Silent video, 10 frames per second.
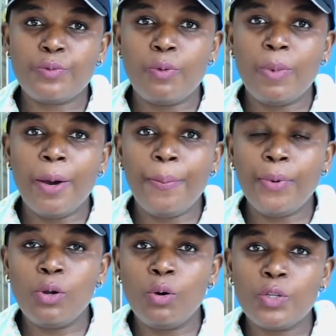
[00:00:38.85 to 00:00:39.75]
from
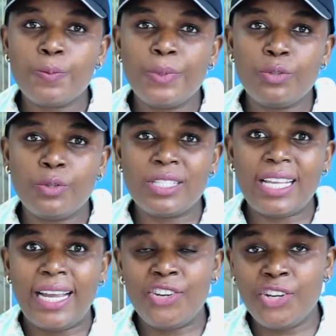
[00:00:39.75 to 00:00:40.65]
Apollo Hospitals
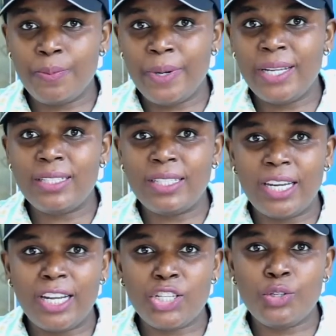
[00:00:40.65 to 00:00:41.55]
Hyderabad
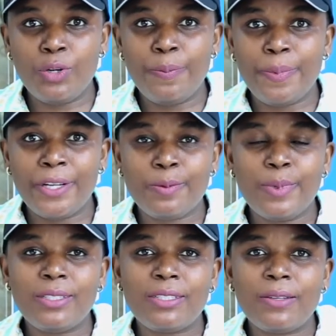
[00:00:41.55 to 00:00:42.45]
International
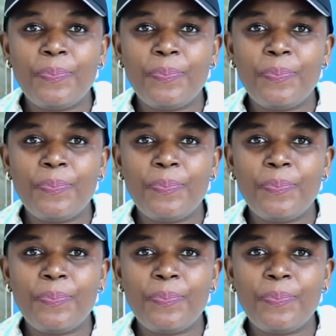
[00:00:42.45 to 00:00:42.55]
Department.